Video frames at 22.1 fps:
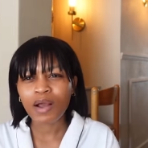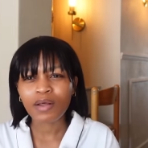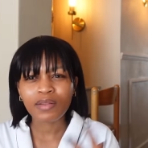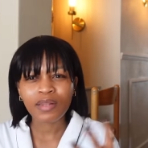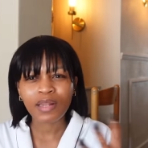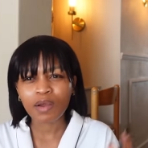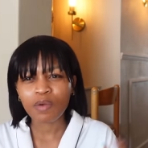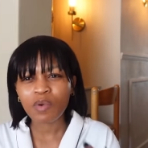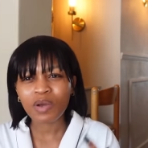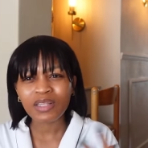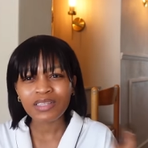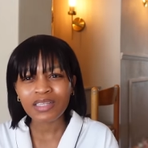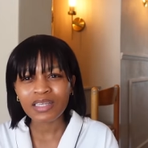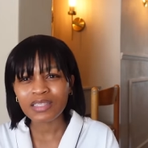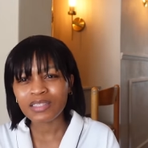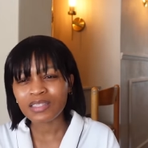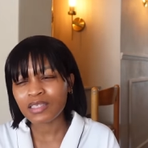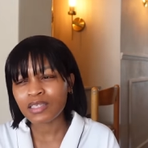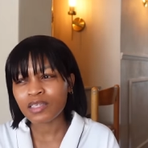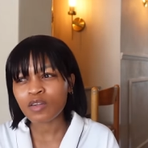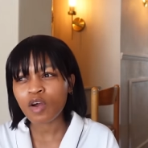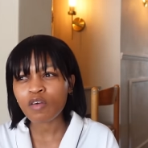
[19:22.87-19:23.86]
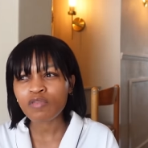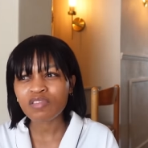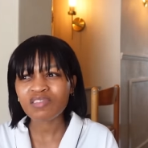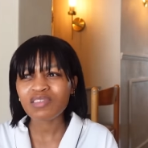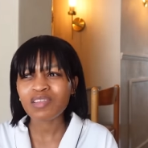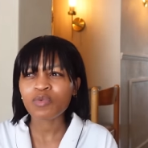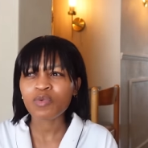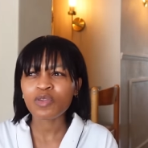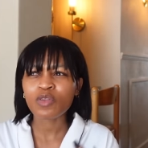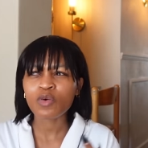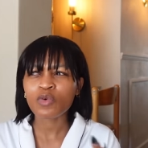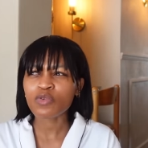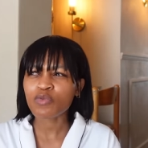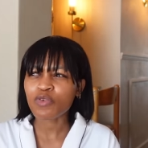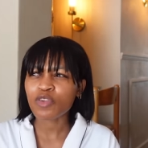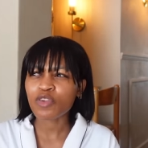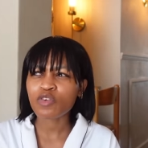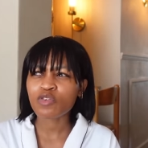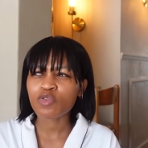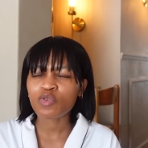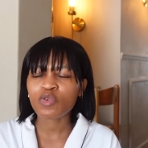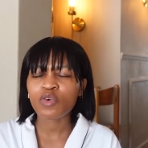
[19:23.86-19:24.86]
like what they did obviously with those
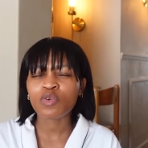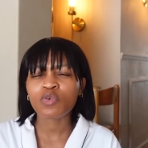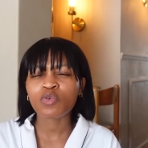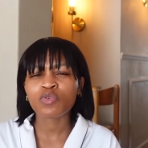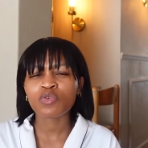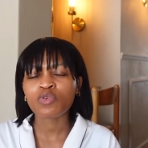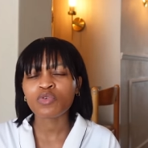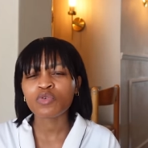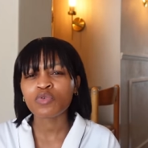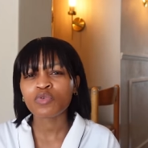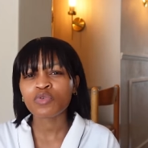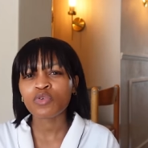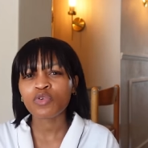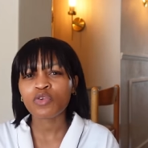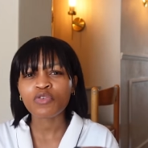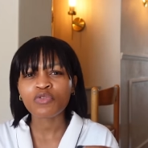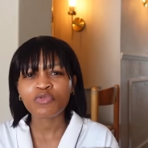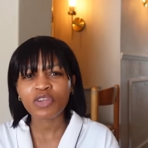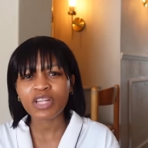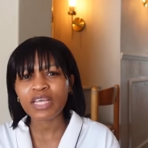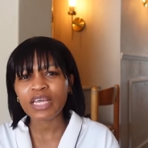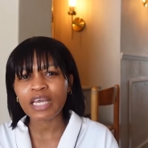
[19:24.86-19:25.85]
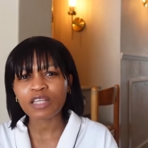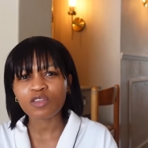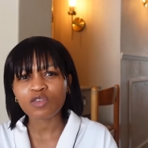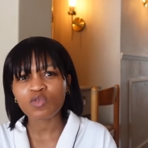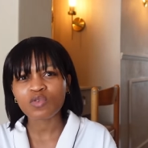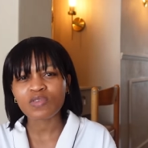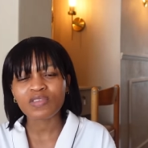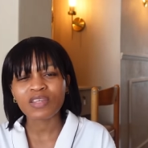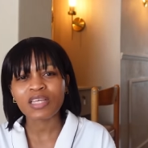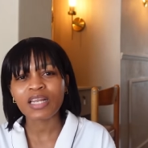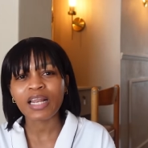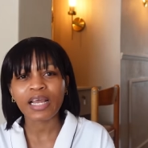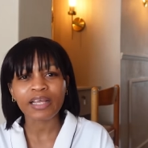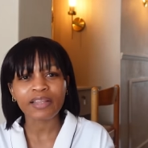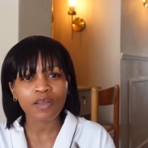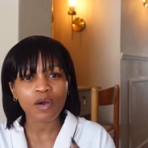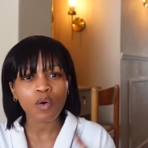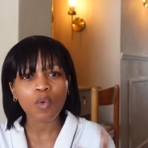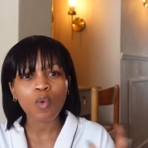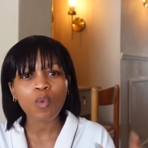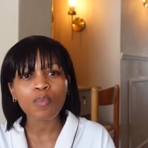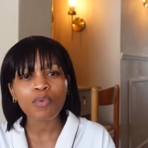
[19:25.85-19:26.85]
videos you don't you you don't really get to see like
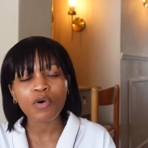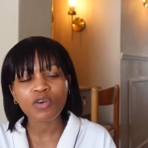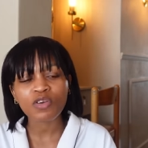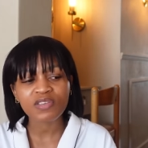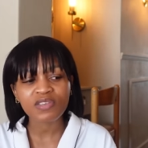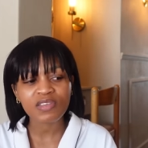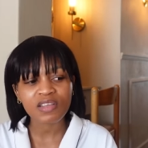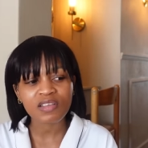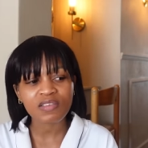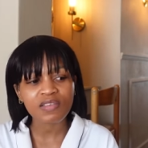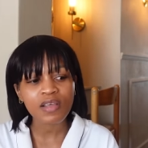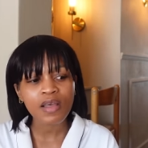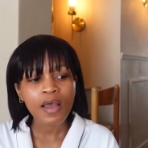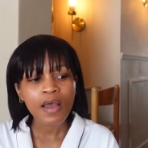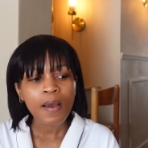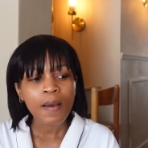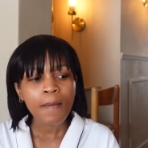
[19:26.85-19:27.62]
the whole process